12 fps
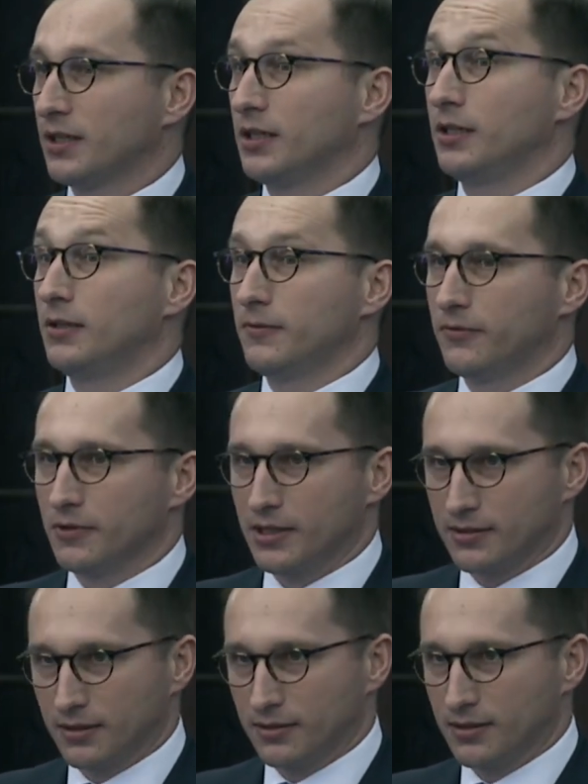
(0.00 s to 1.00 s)

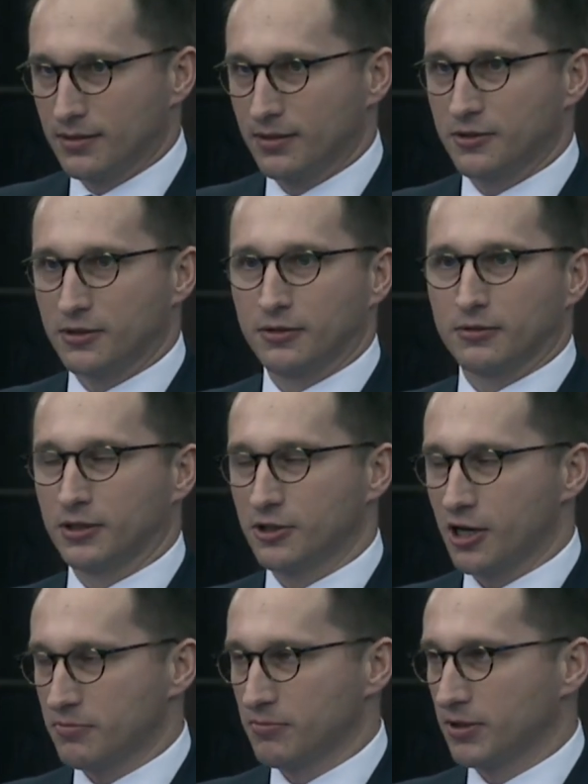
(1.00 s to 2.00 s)
influence the decision or the
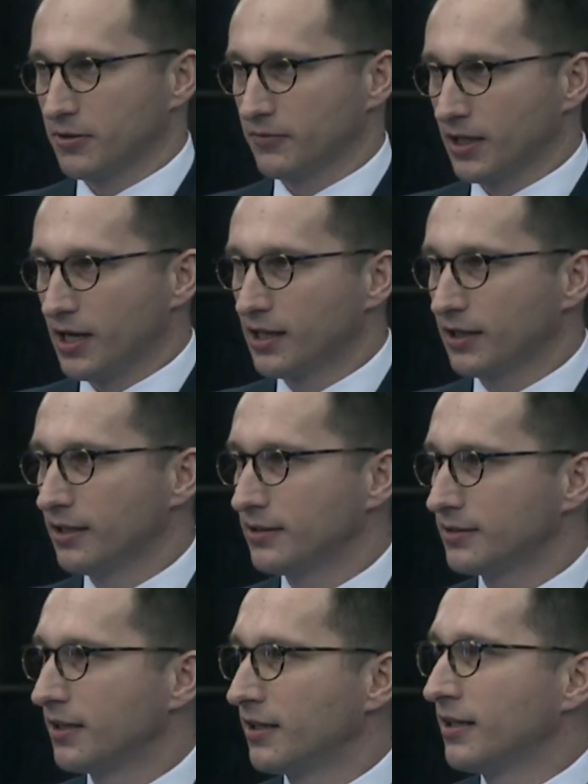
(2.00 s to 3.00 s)
judgment of the
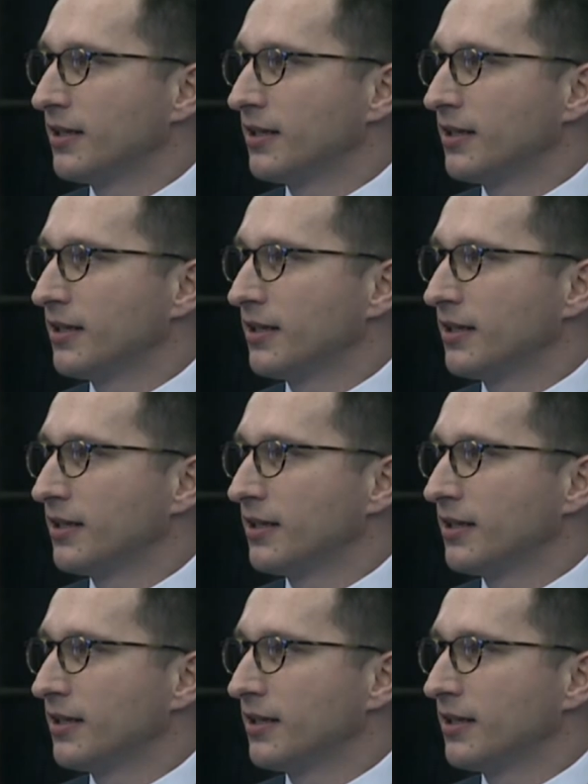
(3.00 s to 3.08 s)
analyst.